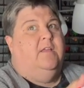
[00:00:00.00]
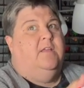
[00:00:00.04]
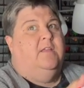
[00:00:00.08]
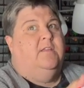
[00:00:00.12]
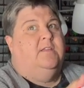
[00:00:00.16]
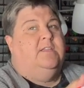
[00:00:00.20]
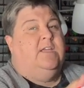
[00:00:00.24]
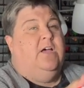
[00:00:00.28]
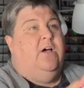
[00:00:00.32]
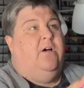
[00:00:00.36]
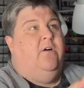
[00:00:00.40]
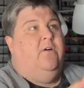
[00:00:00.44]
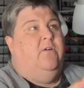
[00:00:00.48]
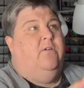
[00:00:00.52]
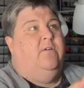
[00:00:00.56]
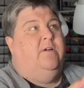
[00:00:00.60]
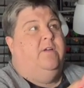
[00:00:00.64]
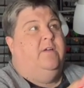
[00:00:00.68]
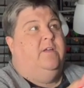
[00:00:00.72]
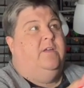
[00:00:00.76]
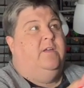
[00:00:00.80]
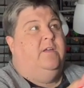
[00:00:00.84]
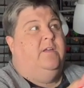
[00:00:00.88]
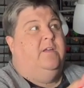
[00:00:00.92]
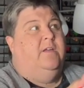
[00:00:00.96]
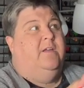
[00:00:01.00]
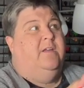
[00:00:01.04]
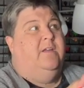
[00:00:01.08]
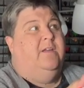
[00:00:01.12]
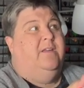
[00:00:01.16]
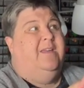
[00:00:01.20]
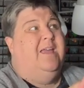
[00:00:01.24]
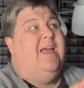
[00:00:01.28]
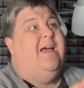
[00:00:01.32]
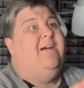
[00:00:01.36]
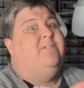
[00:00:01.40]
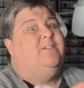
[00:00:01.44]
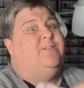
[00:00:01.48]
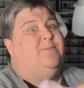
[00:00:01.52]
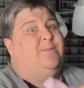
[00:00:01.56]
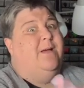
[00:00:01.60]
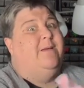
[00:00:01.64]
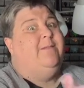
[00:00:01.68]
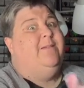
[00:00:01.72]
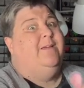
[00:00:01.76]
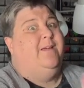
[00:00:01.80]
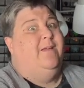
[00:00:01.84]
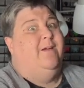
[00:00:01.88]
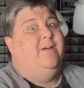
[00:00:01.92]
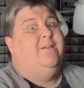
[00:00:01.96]
So, yeah, it's
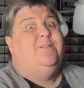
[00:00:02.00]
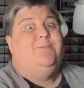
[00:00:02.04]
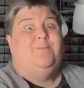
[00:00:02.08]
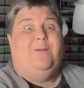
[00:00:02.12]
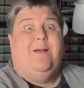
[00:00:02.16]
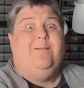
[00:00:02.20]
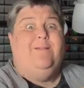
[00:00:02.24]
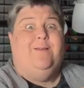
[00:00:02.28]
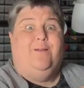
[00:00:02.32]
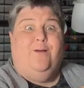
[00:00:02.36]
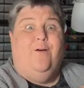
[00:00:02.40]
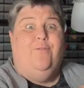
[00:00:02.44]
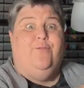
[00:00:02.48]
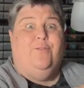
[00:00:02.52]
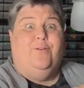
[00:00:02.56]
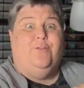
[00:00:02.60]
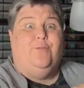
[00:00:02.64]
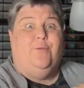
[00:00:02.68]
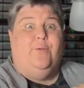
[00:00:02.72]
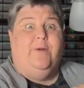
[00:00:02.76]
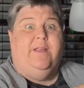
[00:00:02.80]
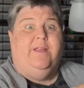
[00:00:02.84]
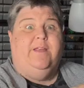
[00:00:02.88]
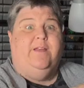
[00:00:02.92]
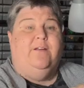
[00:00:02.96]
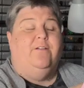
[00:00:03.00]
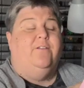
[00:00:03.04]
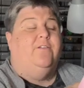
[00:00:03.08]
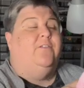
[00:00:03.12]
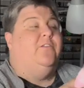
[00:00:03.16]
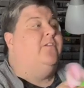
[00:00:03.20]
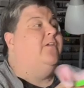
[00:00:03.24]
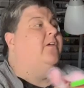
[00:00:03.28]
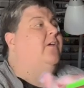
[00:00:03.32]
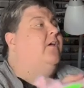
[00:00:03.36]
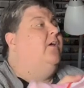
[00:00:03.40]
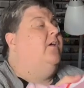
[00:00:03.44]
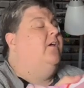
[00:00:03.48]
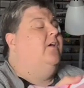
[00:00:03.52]
probably over 20 years.